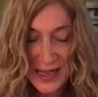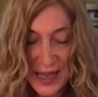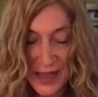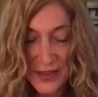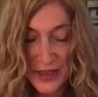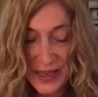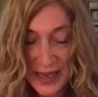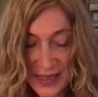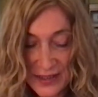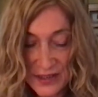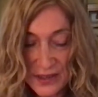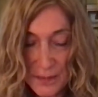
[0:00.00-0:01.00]
the
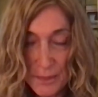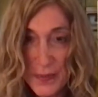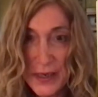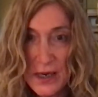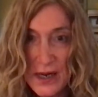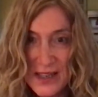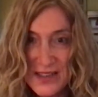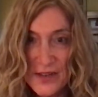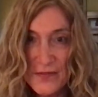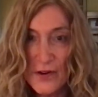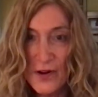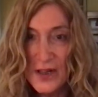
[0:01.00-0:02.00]
case, because
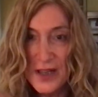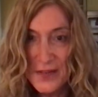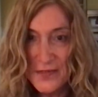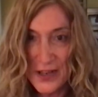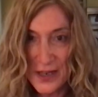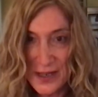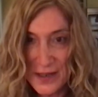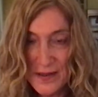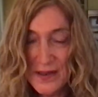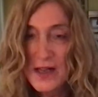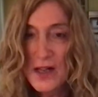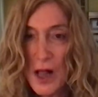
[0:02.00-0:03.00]
of all of the
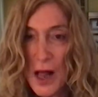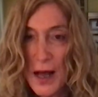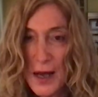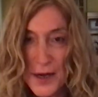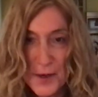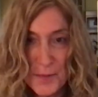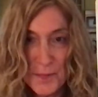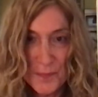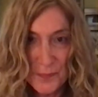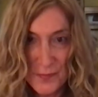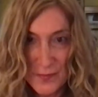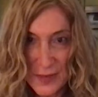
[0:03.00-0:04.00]

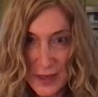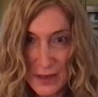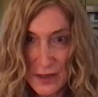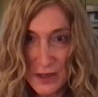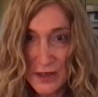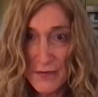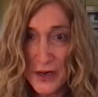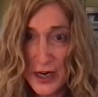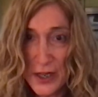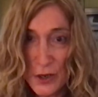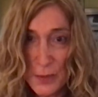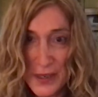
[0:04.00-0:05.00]

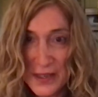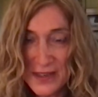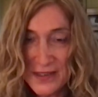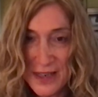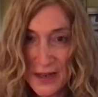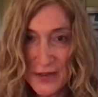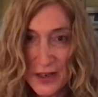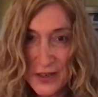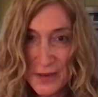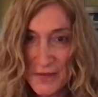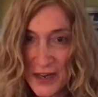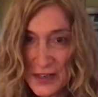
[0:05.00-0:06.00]
Rulavarni Armita
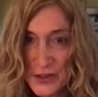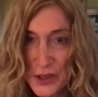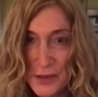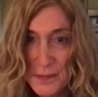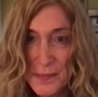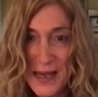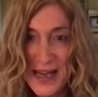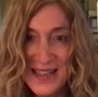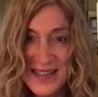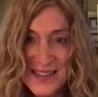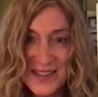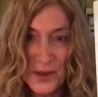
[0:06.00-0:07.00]
Savanyam Vacham
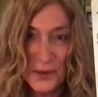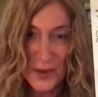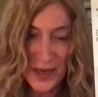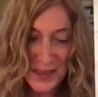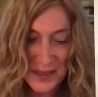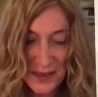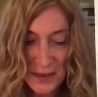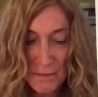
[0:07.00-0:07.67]
and so on,